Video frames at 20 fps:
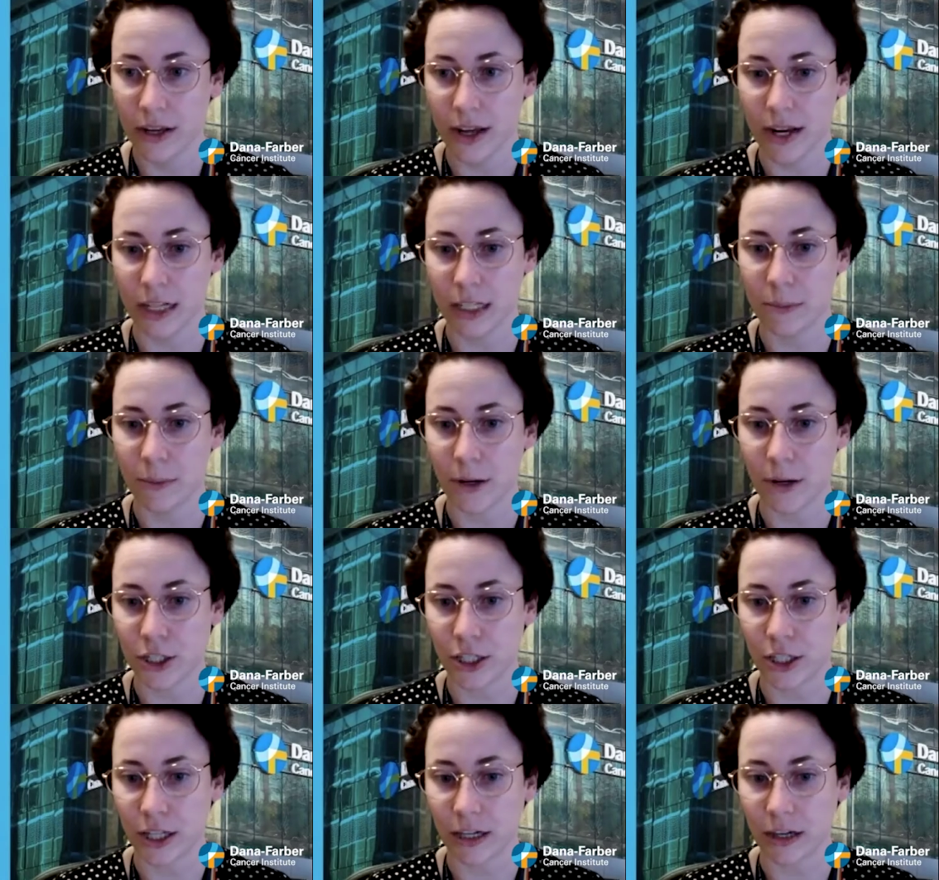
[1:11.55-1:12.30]
and
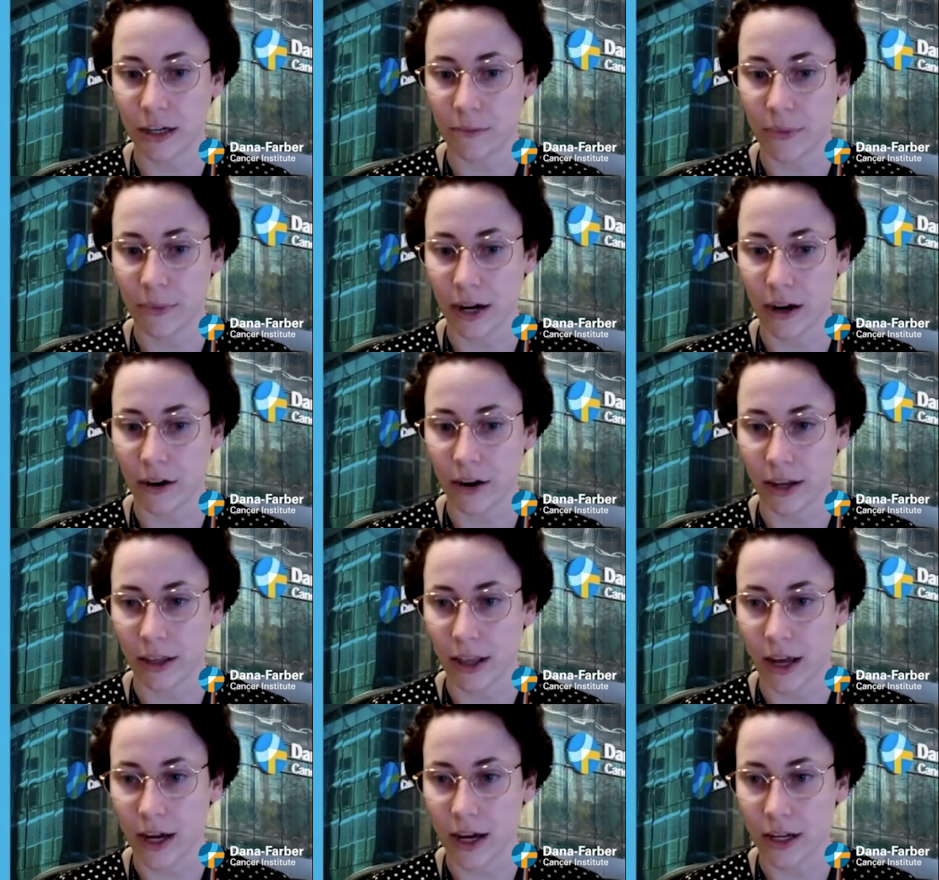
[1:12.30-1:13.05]
especially
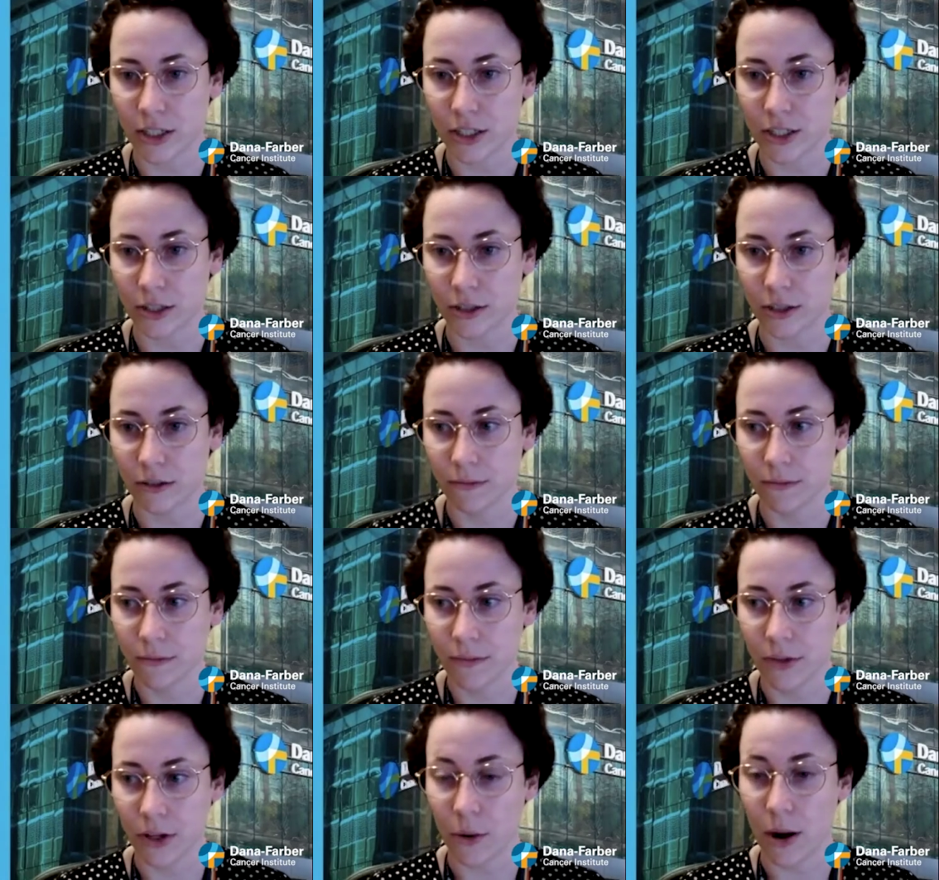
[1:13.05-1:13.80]
comparing that to
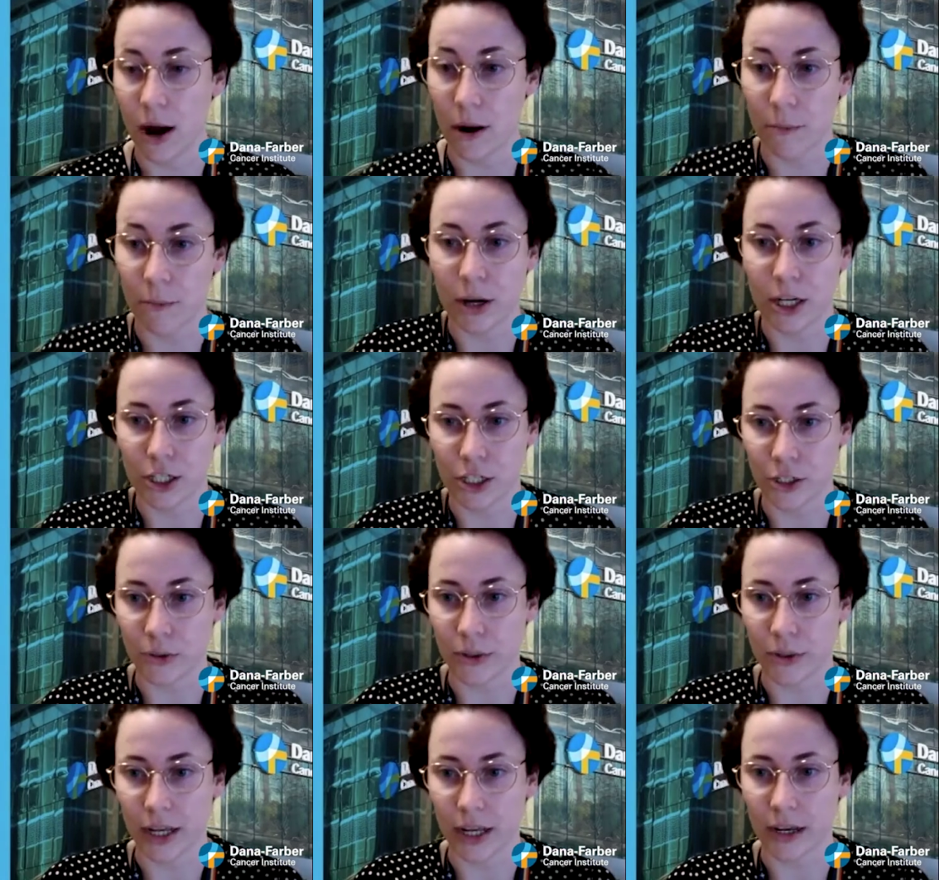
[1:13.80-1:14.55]
you know how
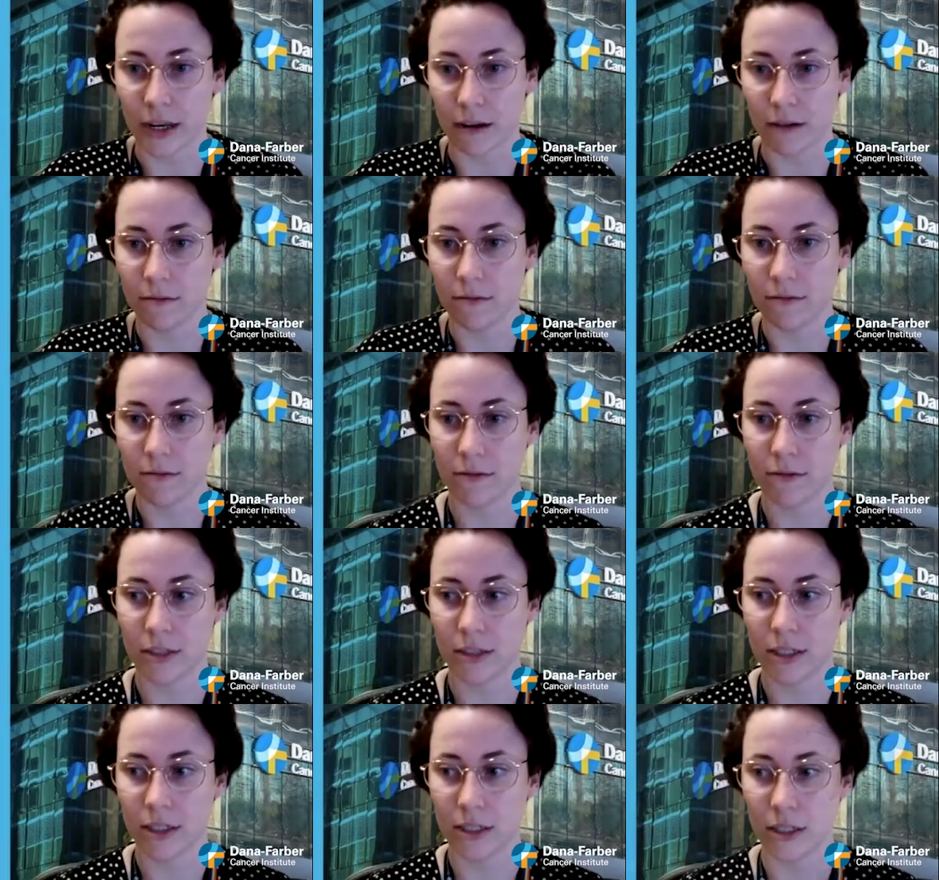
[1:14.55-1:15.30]
much you can
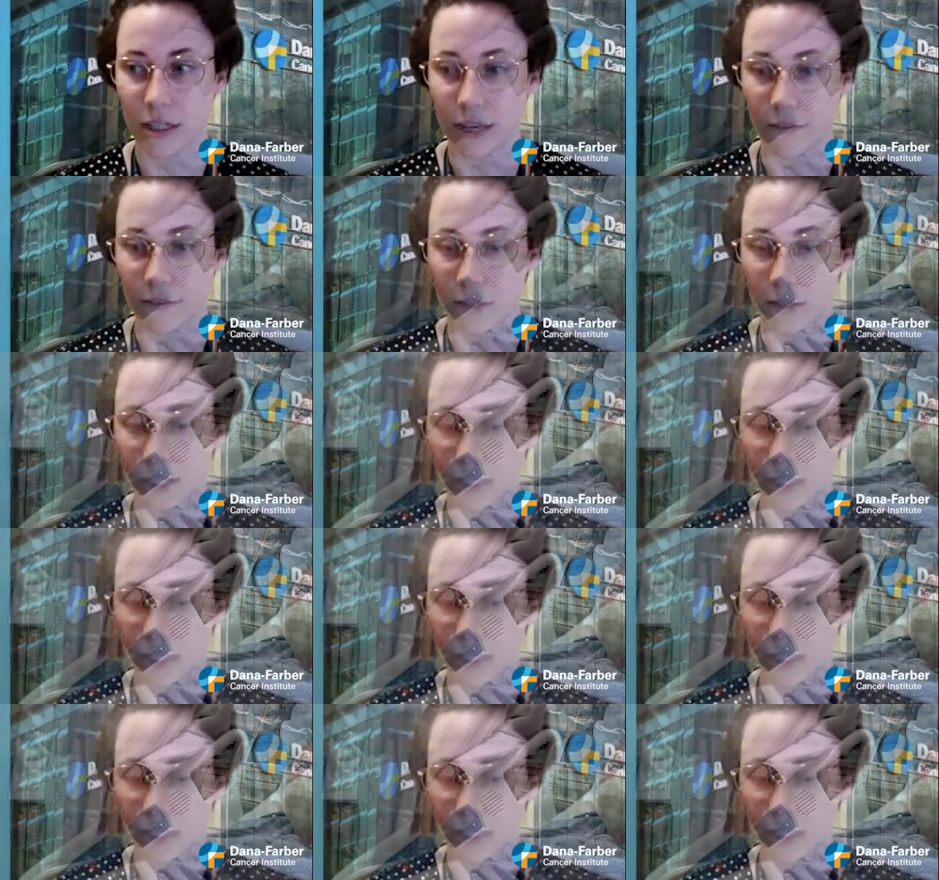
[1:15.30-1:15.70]
give to